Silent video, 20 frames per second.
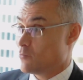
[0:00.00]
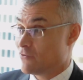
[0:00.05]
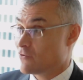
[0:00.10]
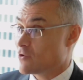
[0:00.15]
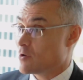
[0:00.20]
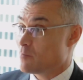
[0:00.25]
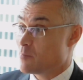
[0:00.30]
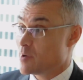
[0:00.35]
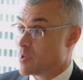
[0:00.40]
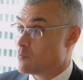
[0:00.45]

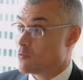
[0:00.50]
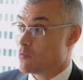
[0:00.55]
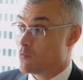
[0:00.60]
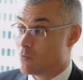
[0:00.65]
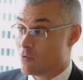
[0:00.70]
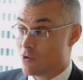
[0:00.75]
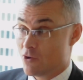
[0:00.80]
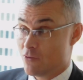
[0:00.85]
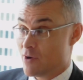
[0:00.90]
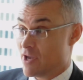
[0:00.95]
we've got
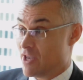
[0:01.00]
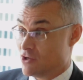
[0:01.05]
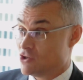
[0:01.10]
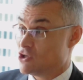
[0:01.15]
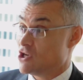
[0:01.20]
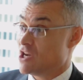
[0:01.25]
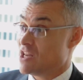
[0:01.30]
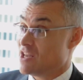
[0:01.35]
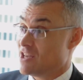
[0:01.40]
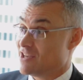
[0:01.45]
people who are
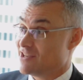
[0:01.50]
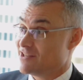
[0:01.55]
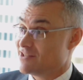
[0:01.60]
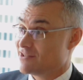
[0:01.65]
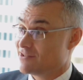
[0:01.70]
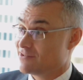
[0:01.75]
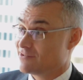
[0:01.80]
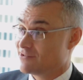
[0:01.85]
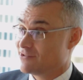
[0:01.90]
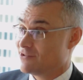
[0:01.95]

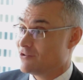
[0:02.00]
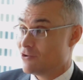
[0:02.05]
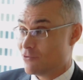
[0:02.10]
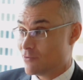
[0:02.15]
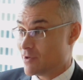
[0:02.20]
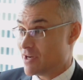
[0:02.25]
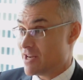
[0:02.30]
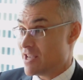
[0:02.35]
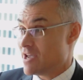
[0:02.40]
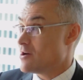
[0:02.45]
engineers
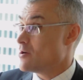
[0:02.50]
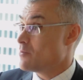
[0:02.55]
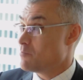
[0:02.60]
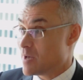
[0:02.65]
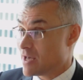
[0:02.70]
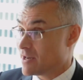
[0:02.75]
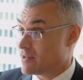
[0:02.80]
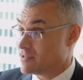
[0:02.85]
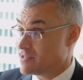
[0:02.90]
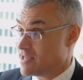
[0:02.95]
who are
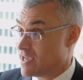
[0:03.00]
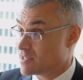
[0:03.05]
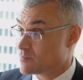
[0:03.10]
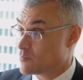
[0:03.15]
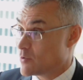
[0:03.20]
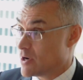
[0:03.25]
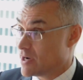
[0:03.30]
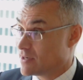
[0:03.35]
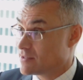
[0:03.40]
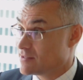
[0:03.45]
now part of the
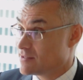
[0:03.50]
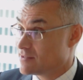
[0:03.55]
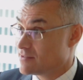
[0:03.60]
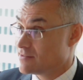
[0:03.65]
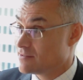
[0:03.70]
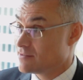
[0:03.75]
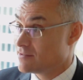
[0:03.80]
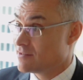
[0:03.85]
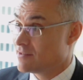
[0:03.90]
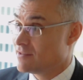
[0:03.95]
tax
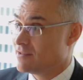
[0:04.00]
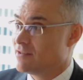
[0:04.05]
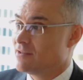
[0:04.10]
practice.